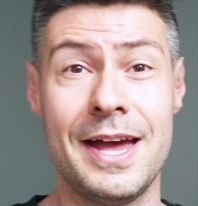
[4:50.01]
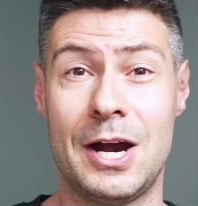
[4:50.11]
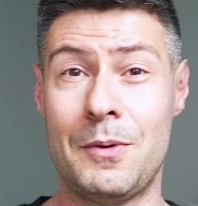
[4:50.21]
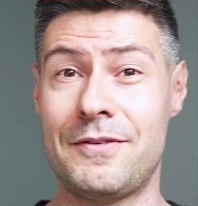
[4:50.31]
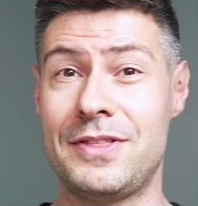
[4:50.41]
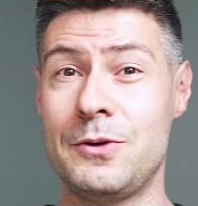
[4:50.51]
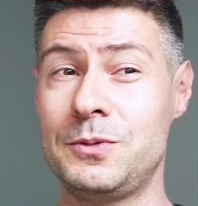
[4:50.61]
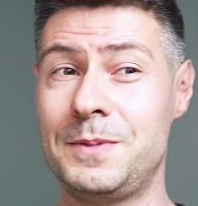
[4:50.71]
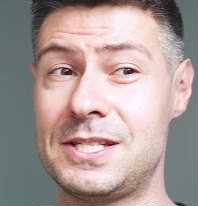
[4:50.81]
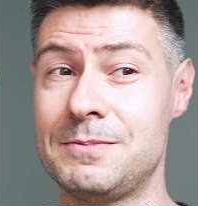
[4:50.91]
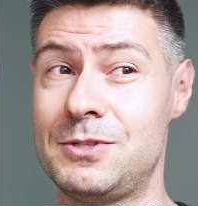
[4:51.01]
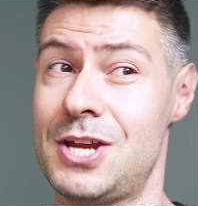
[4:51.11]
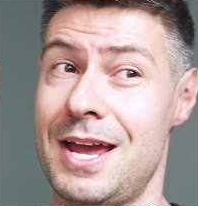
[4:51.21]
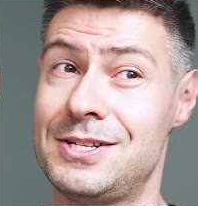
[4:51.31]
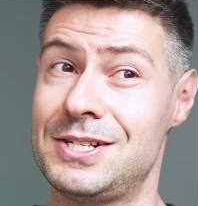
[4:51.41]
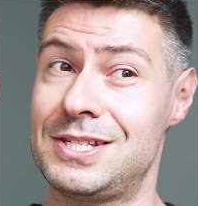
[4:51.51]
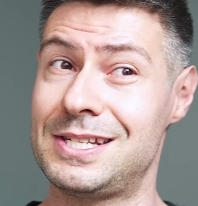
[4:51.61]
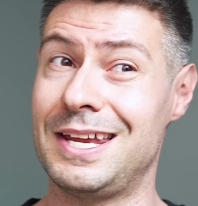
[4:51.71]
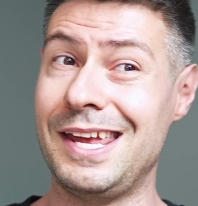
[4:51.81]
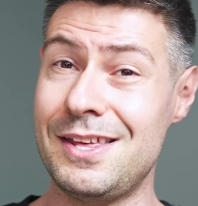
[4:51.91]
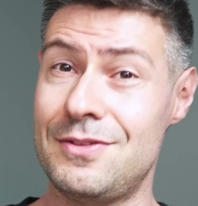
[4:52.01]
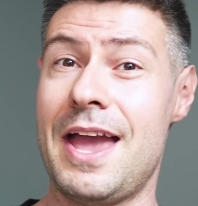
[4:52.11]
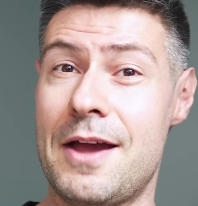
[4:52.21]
however there would be some changes in the